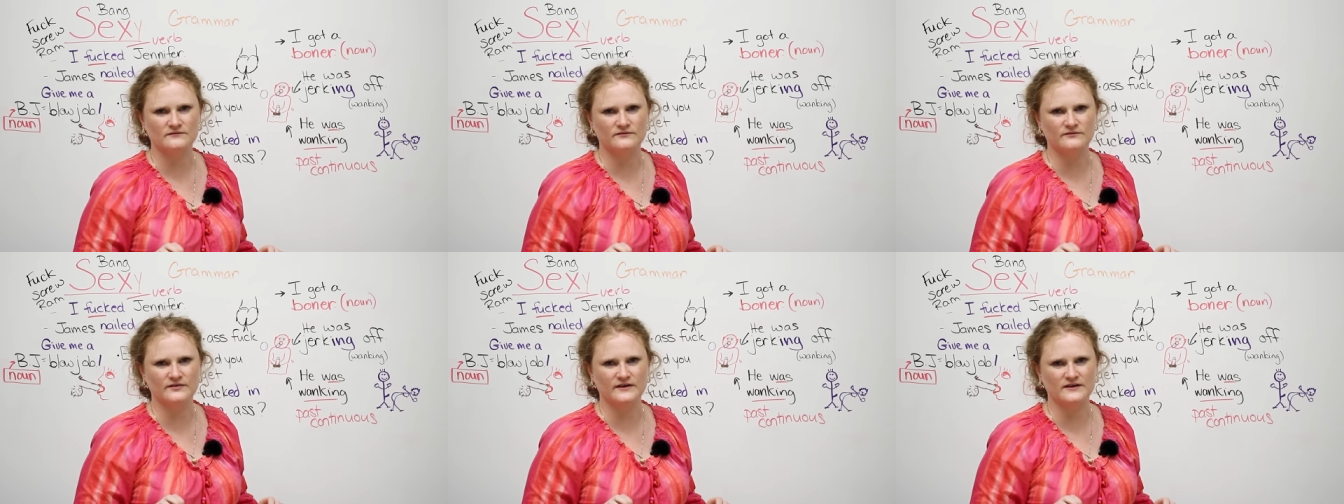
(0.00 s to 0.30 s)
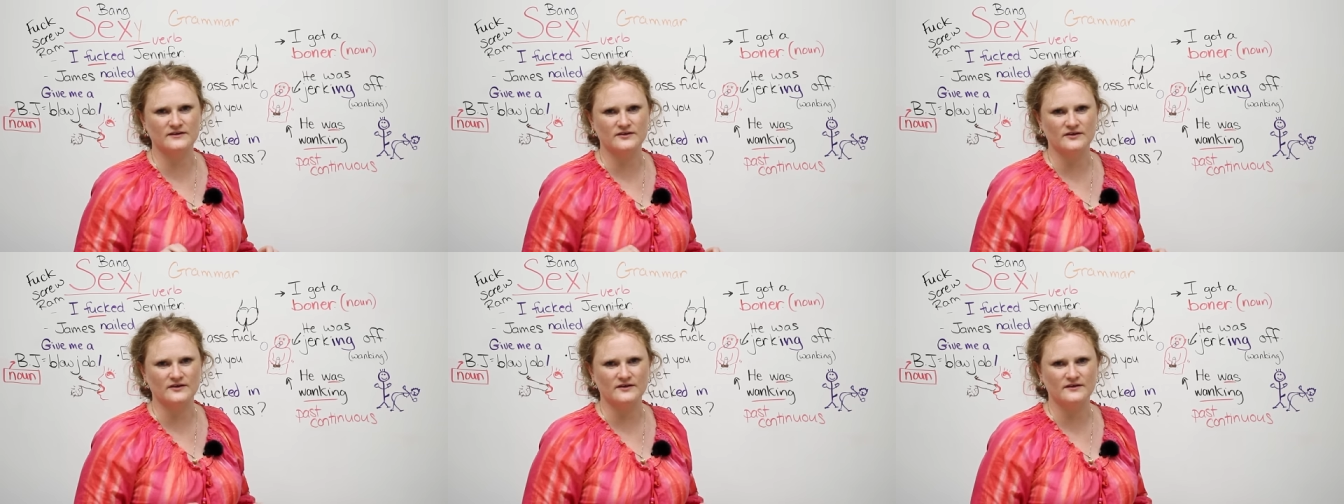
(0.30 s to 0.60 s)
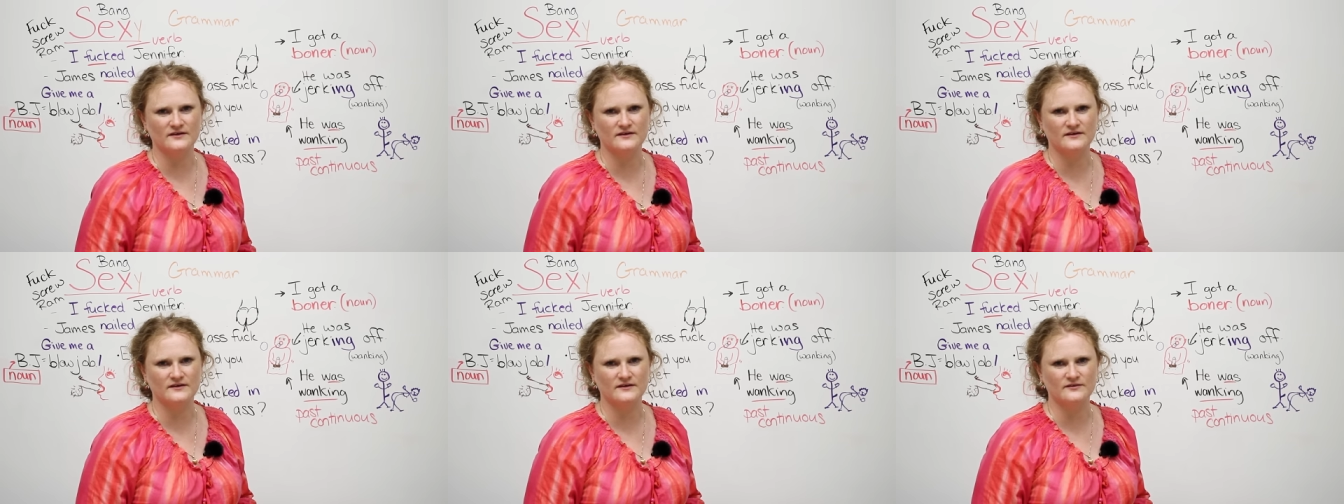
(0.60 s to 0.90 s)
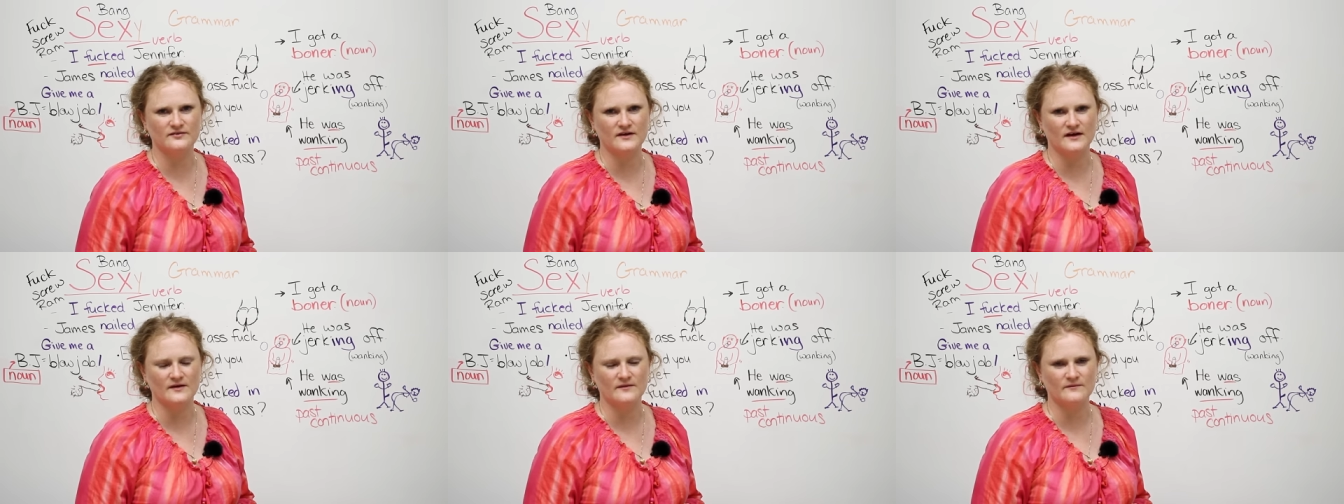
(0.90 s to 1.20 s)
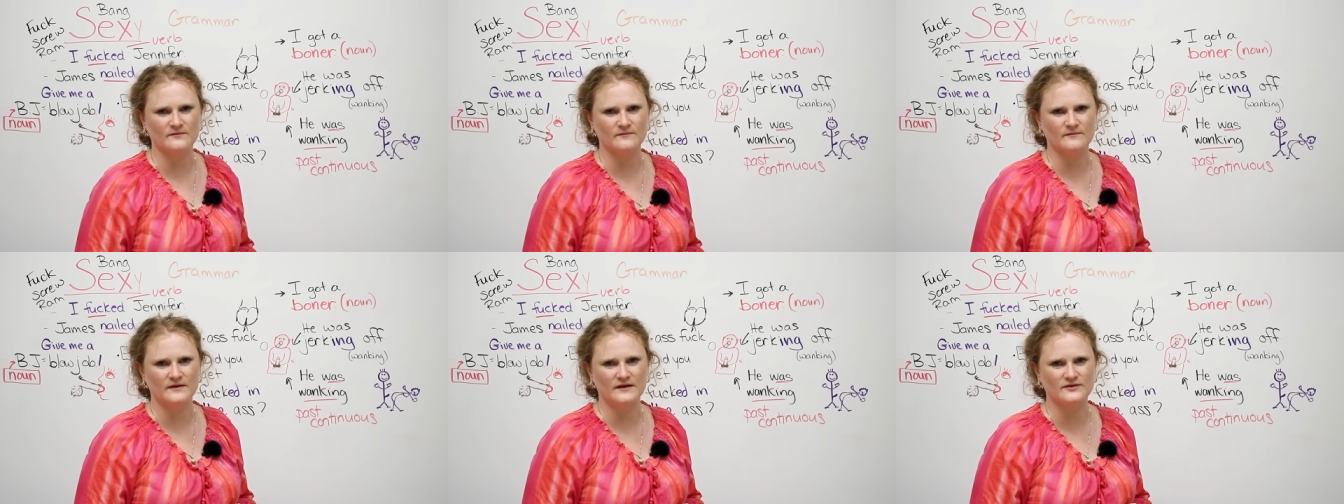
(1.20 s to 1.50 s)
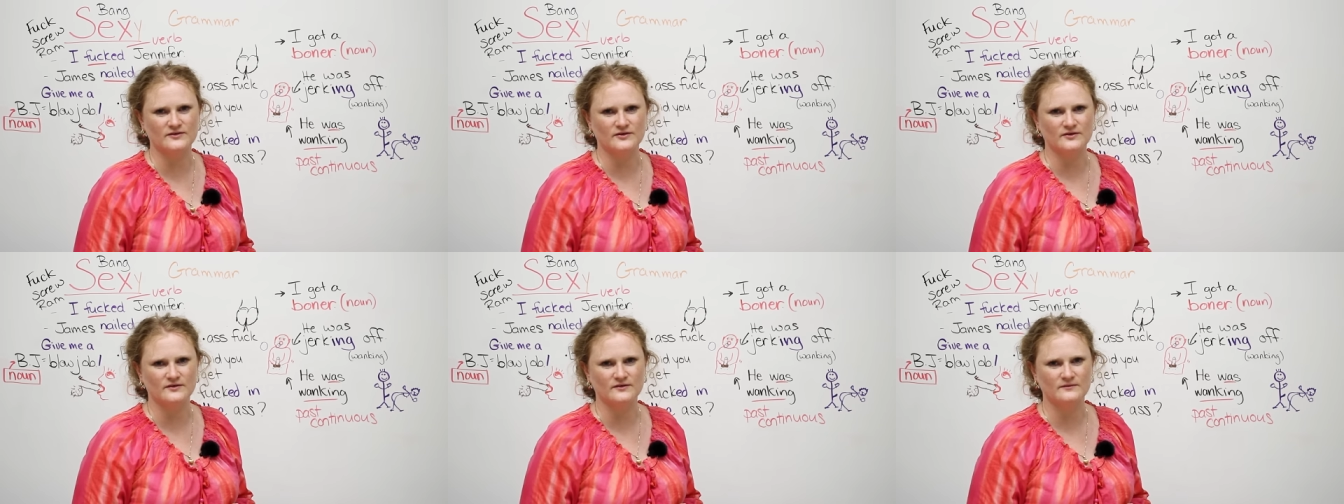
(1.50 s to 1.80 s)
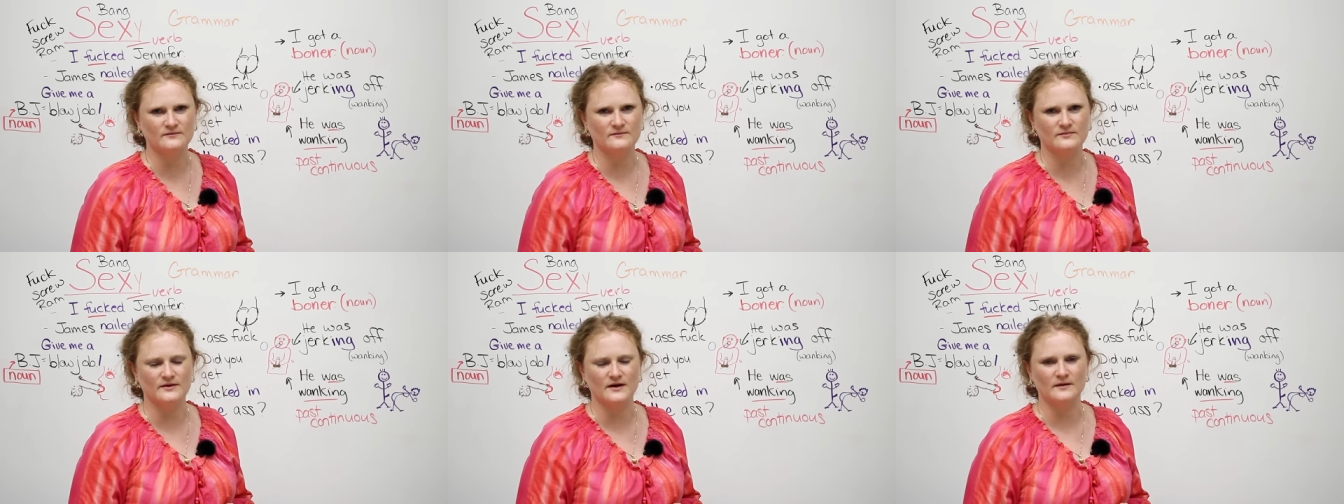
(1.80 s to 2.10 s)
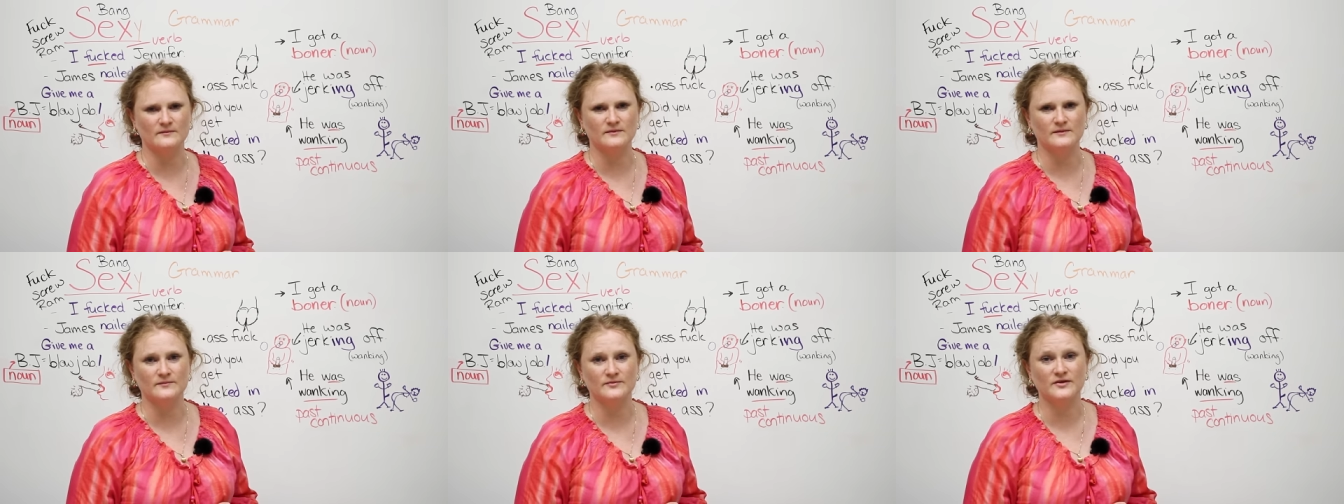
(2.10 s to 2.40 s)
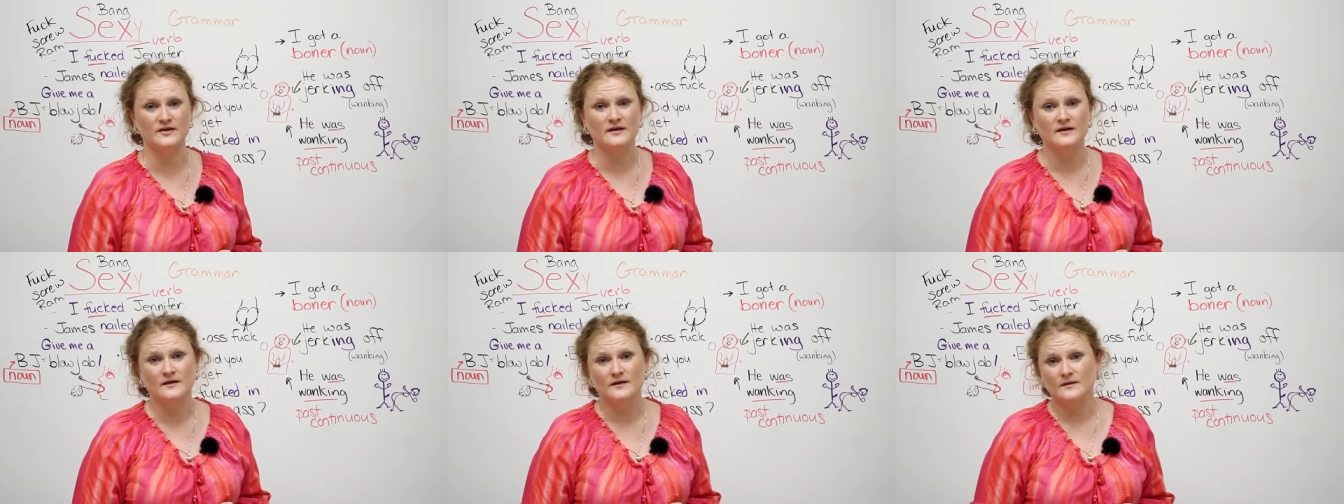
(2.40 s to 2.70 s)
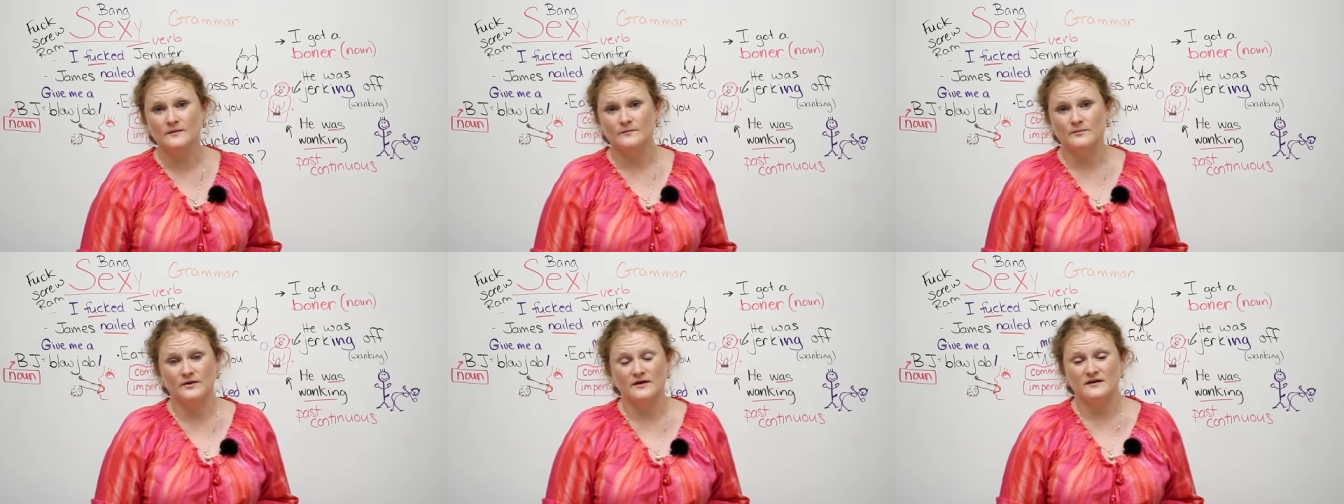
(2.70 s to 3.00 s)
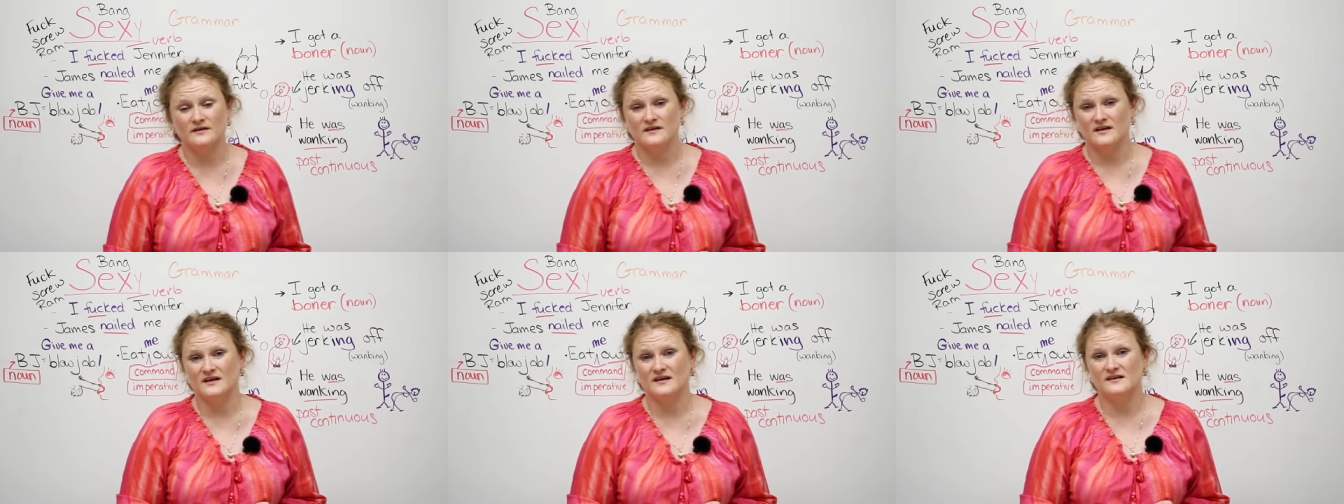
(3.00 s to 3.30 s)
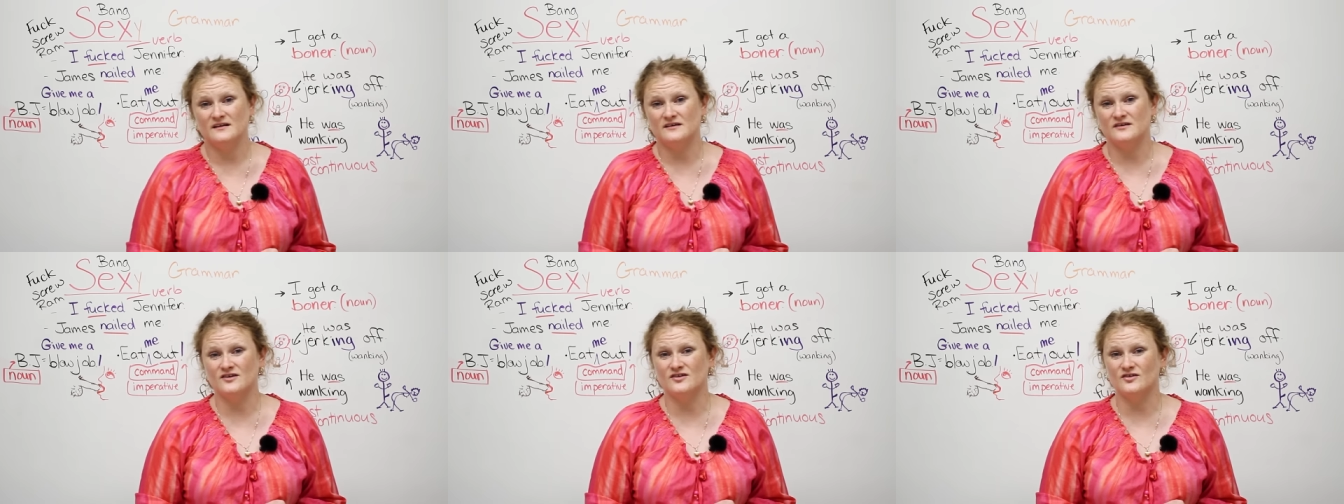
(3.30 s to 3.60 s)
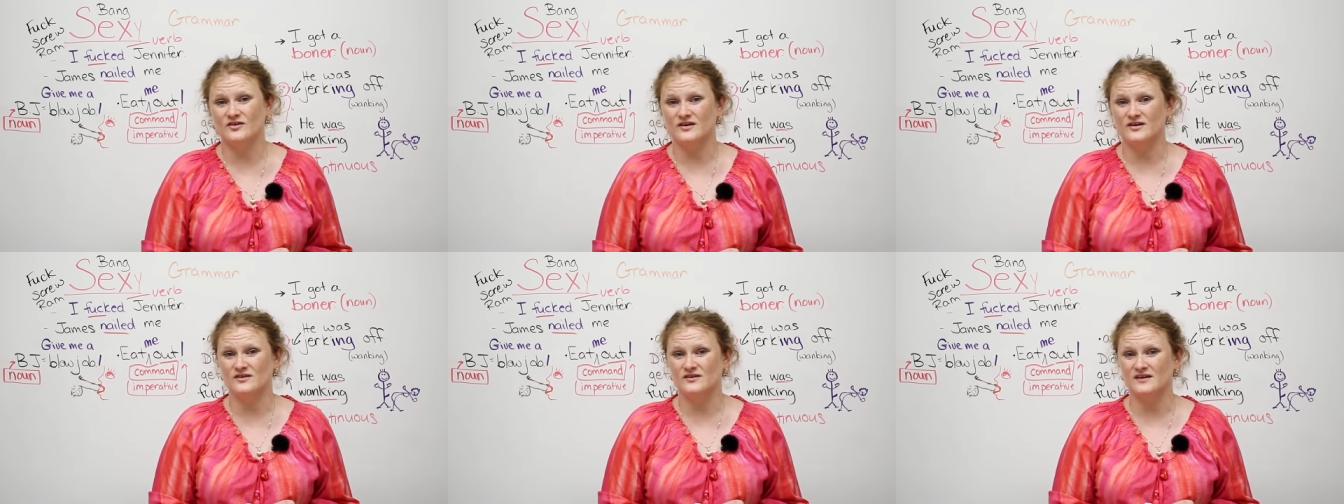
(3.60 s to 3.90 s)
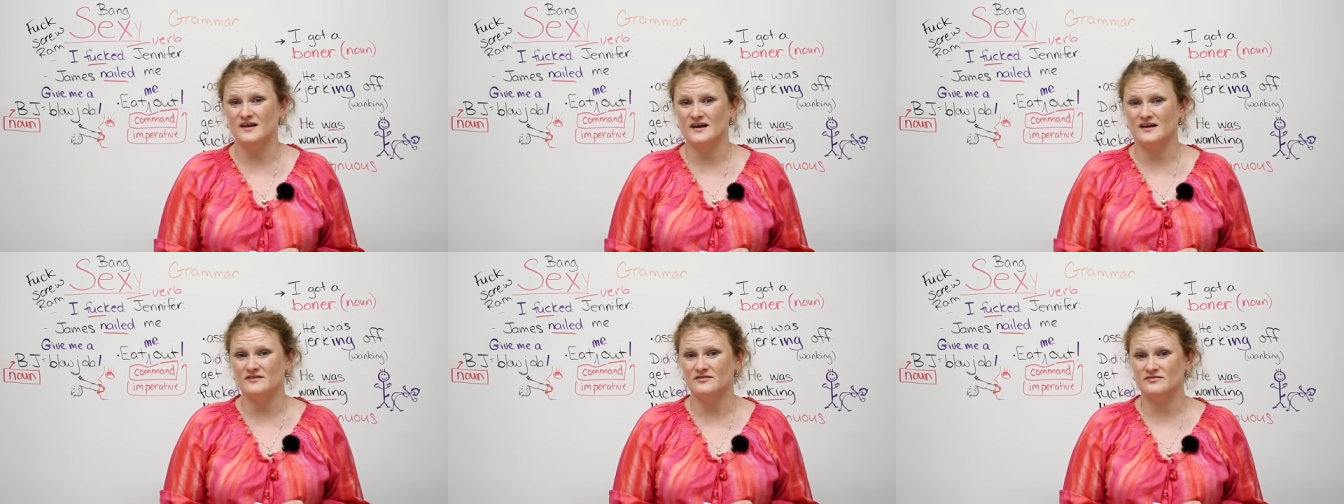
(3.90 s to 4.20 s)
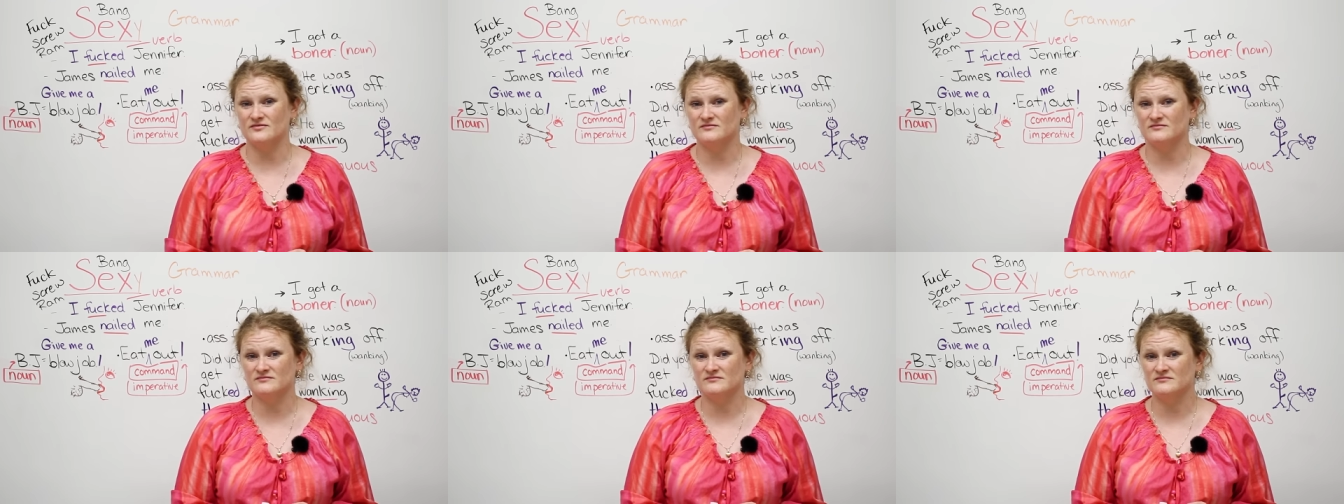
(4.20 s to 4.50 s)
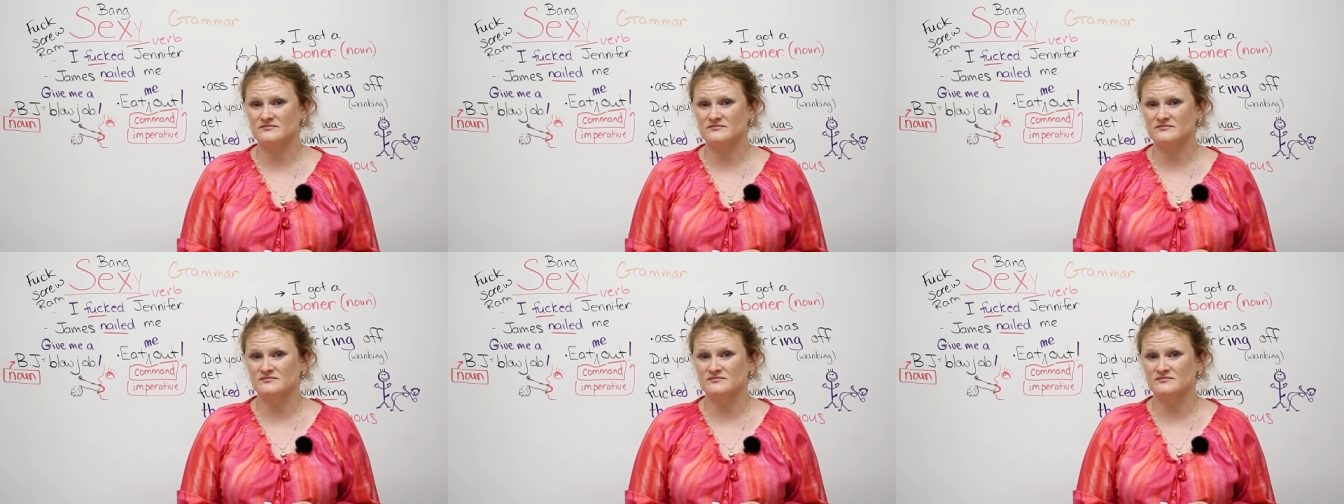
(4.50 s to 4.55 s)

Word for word: Victor, you've got mental problems. But hey, enjoy your life.